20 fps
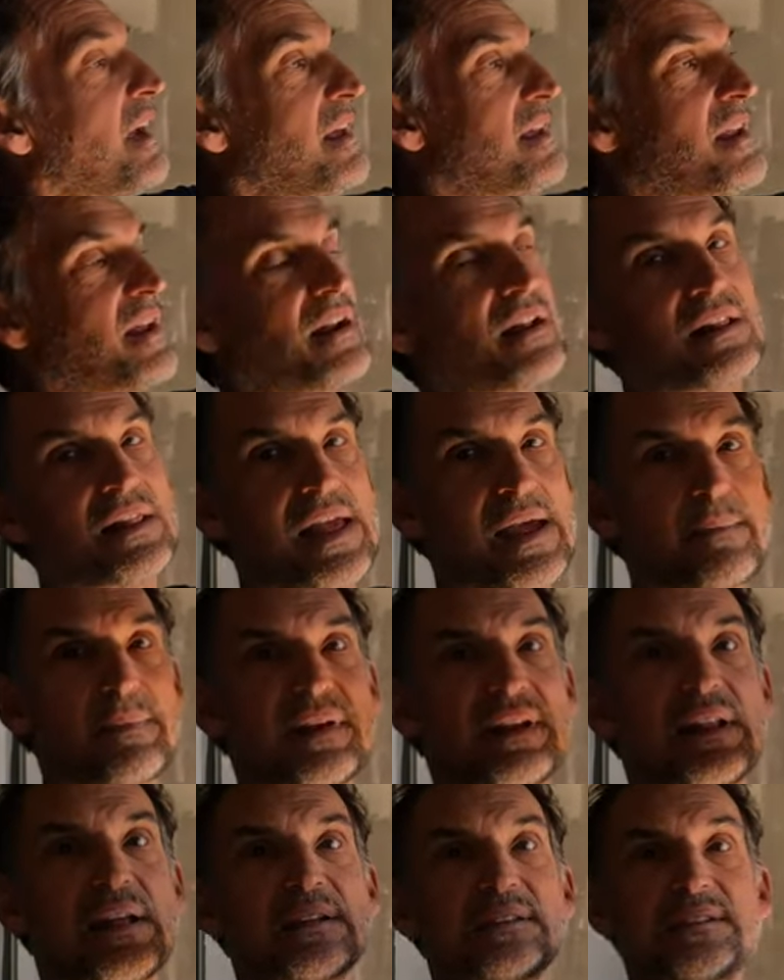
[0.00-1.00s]
and then
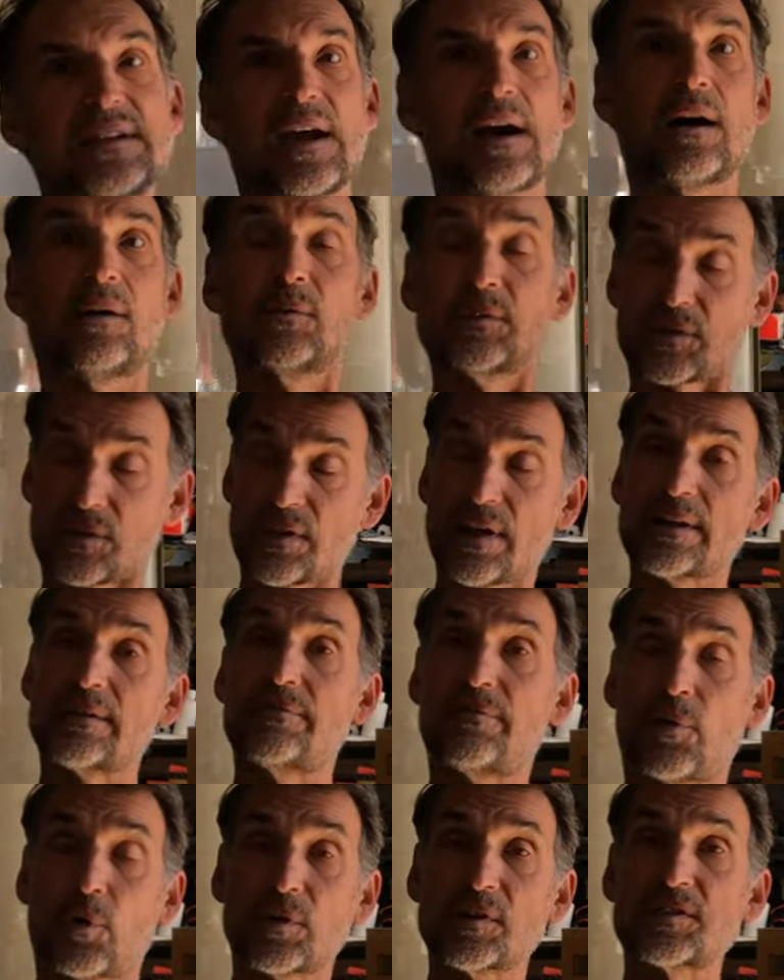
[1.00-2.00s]
clamping that down with a lot
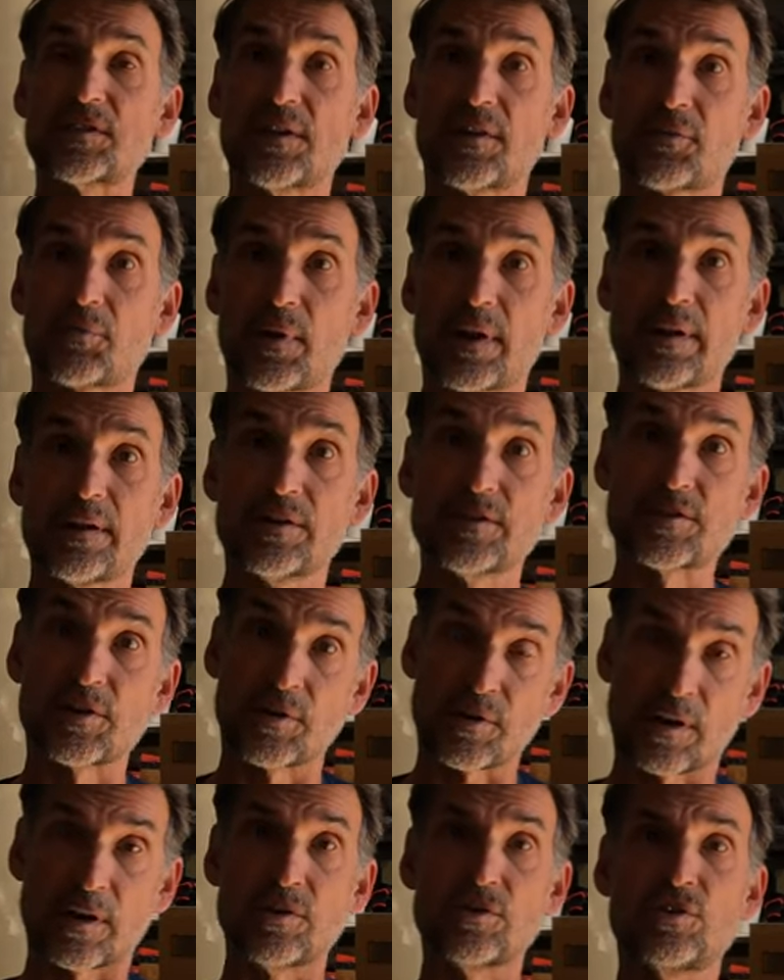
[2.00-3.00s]
of force that a threaded
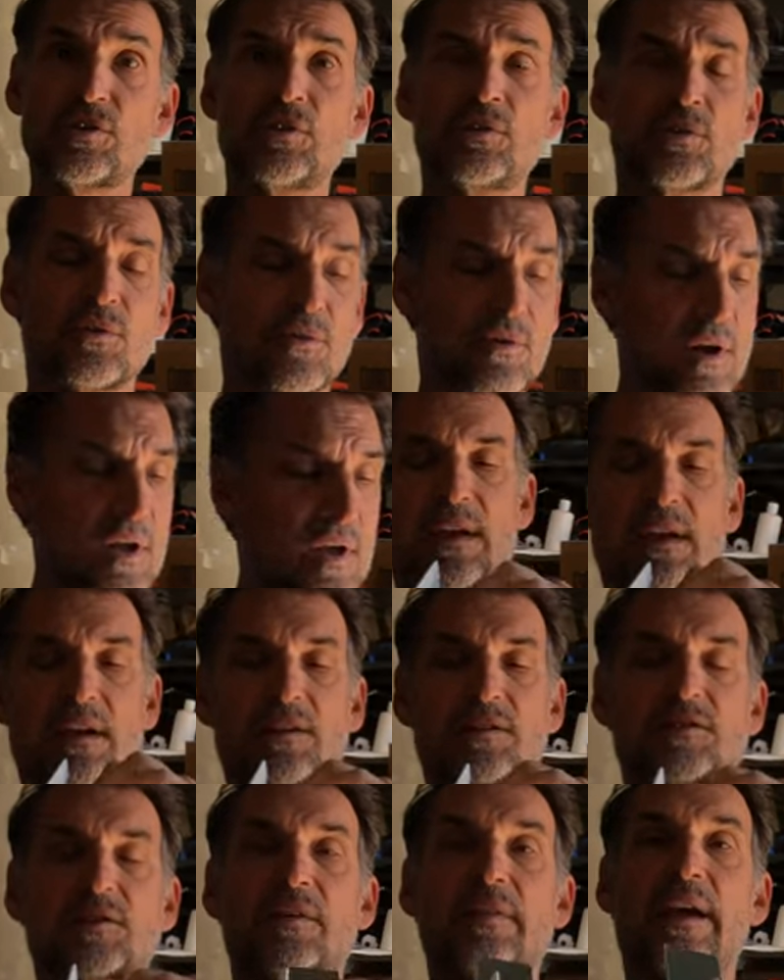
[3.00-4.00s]
insert can do,
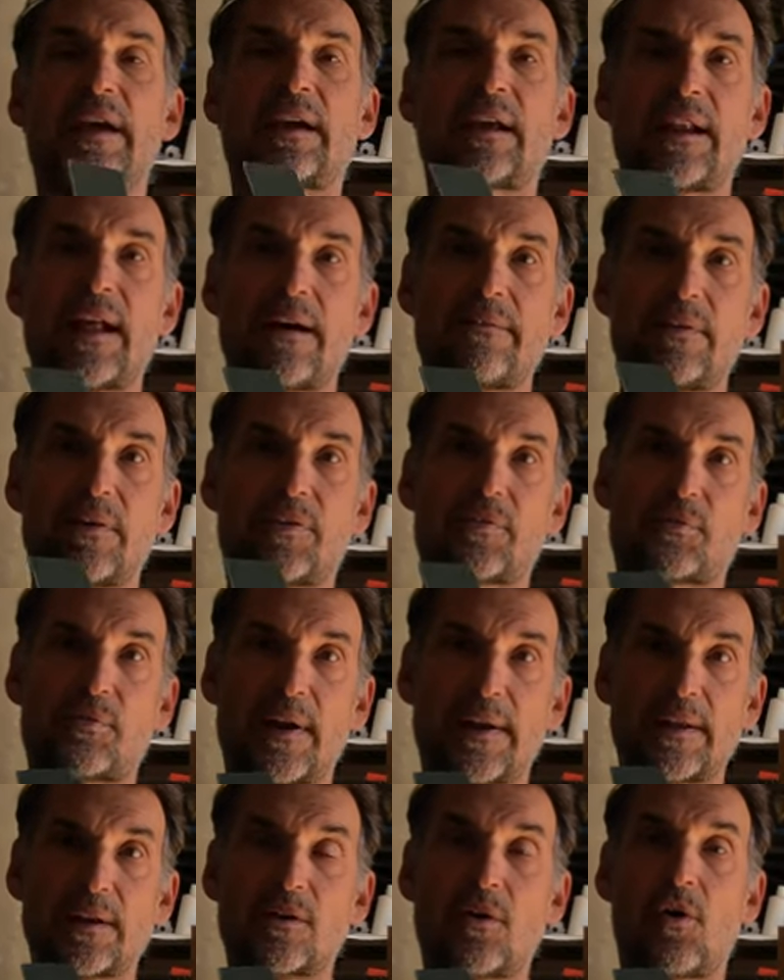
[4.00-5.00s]
and so that I can have a
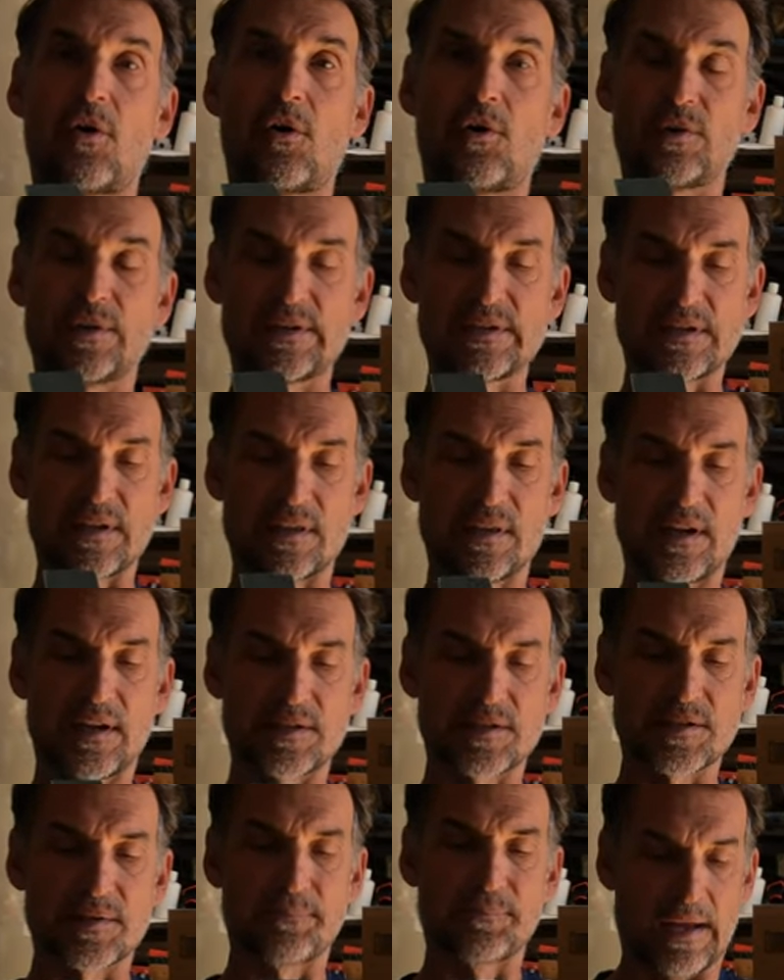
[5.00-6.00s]
threaded hole into
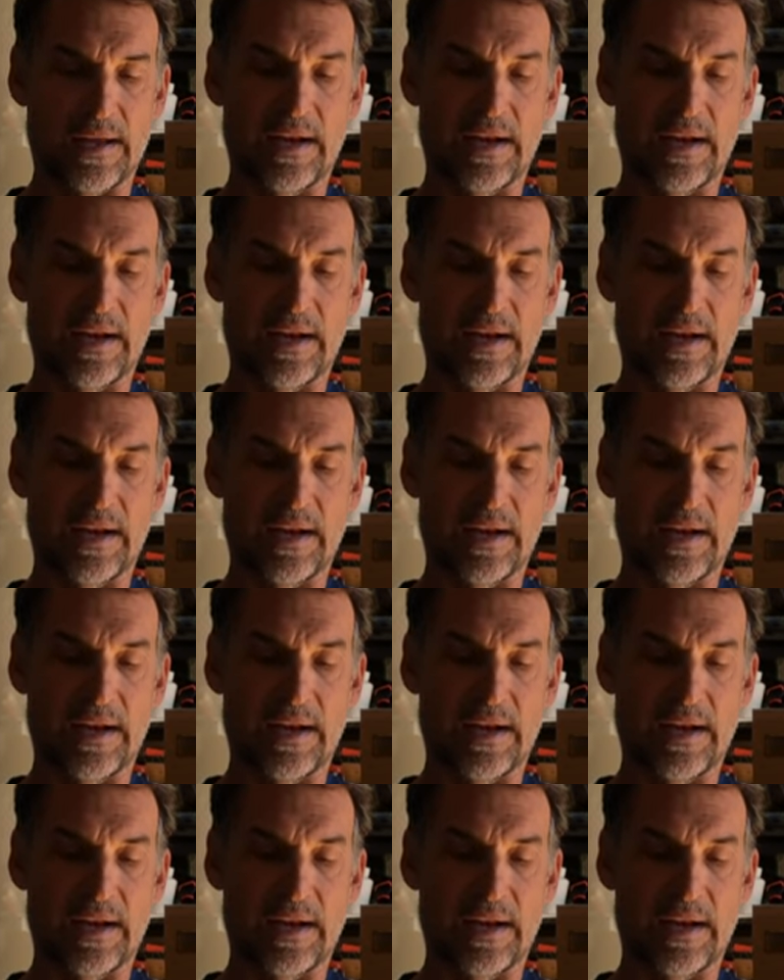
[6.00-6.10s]
this.